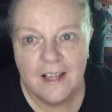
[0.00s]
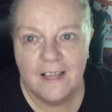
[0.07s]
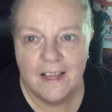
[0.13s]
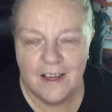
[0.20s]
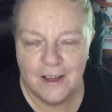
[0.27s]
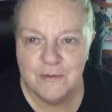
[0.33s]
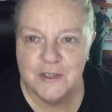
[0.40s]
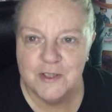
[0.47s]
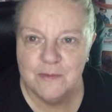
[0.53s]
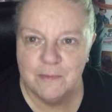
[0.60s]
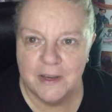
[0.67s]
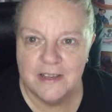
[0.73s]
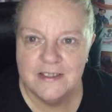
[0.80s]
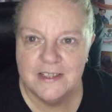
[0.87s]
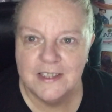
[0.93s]
I'm just
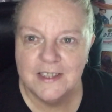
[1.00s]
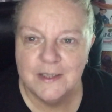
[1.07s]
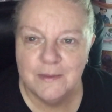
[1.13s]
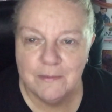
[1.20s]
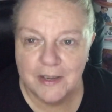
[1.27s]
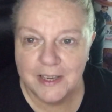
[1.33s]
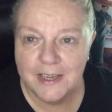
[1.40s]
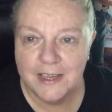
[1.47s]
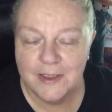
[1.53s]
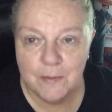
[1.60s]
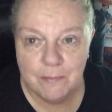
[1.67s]
basically making the